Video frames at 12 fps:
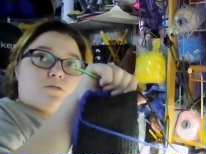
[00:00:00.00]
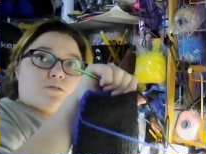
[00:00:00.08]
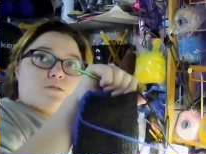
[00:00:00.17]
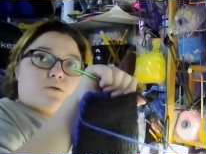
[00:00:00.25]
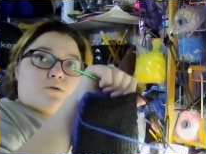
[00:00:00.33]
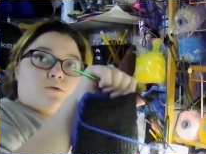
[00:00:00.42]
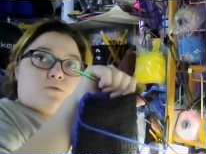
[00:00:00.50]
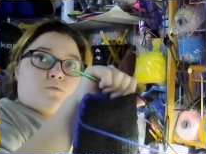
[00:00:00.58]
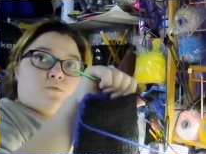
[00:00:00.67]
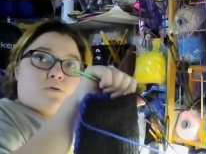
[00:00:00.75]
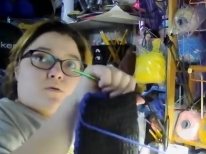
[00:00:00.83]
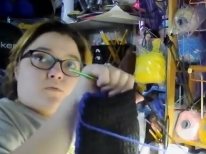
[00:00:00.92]

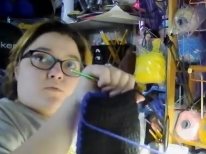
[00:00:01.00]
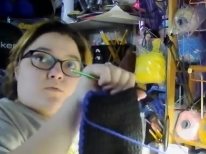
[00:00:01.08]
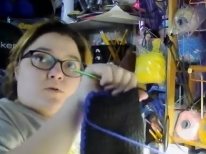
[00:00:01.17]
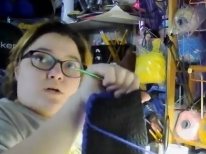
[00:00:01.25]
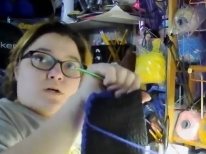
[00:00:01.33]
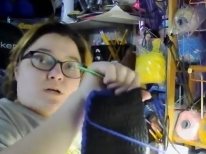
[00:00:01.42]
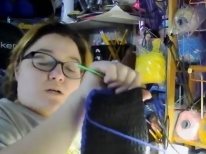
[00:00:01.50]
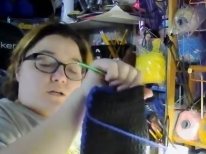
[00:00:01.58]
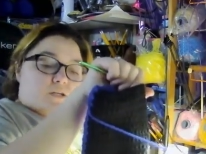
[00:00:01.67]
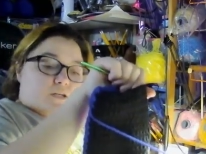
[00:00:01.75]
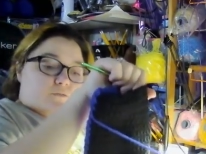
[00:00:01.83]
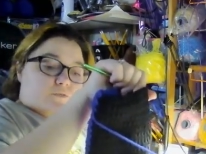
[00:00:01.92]
So
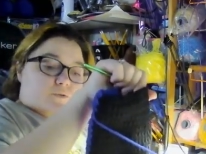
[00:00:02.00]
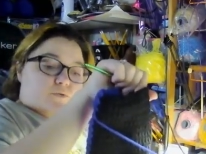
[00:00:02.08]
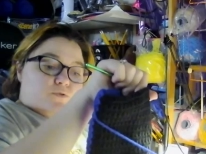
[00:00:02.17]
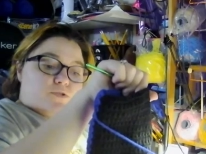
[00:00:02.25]
if you